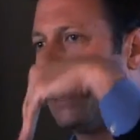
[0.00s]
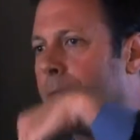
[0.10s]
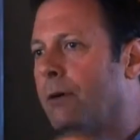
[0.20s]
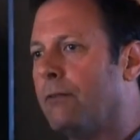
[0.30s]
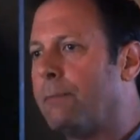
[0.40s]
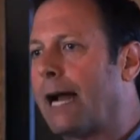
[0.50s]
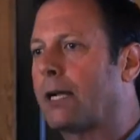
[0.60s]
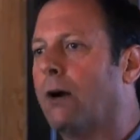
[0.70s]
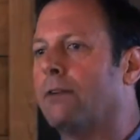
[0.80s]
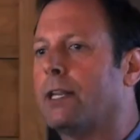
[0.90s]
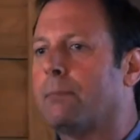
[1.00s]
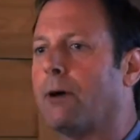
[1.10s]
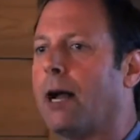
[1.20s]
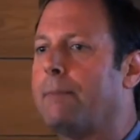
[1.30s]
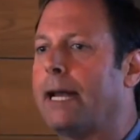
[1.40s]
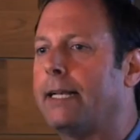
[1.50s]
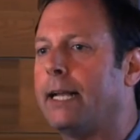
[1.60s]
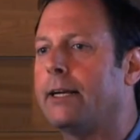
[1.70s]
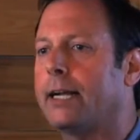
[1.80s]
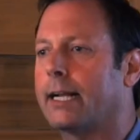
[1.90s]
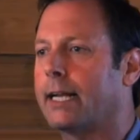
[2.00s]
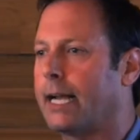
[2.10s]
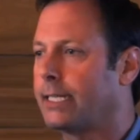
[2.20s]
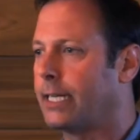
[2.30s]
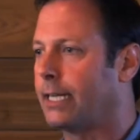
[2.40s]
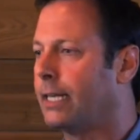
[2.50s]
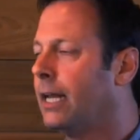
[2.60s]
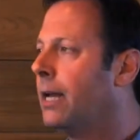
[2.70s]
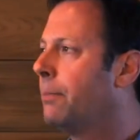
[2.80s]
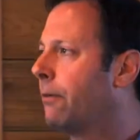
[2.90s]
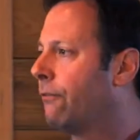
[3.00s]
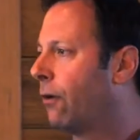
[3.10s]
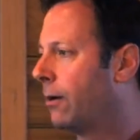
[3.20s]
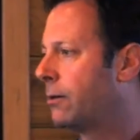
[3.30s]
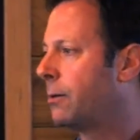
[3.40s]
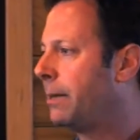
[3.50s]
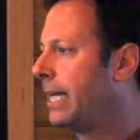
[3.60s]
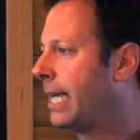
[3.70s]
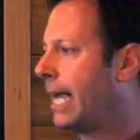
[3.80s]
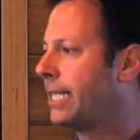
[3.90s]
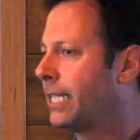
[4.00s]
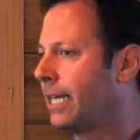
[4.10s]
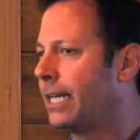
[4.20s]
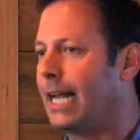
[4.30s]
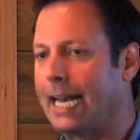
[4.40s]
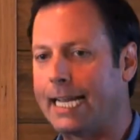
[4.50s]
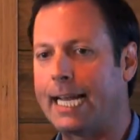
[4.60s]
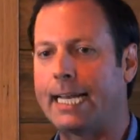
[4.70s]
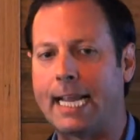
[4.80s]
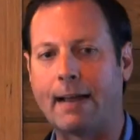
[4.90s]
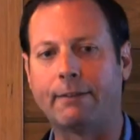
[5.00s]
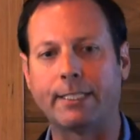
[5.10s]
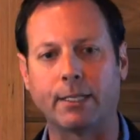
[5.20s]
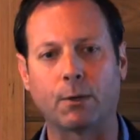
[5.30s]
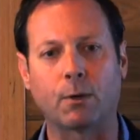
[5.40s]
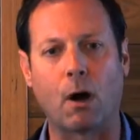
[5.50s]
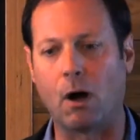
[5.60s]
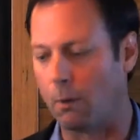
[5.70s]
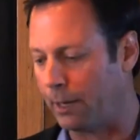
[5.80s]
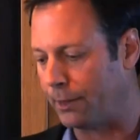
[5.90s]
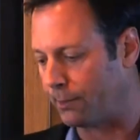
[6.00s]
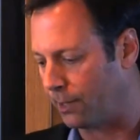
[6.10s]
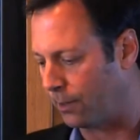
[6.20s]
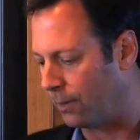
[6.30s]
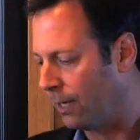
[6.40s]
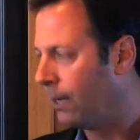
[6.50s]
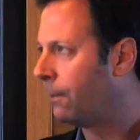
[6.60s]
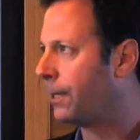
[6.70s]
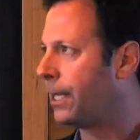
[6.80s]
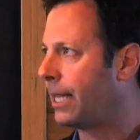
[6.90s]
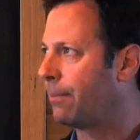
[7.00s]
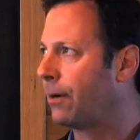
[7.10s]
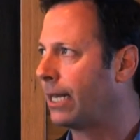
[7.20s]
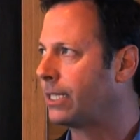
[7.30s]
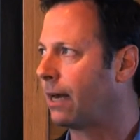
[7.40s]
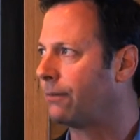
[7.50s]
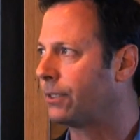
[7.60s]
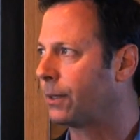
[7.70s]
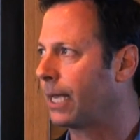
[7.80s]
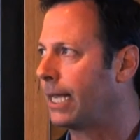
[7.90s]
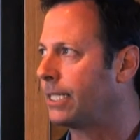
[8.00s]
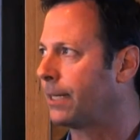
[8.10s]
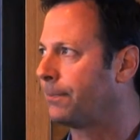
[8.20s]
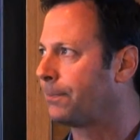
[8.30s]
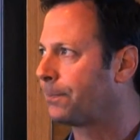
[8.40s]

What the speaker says: and moved back over to the broadband internet connection, performed remediation, and again, every single call went through within that branch office location.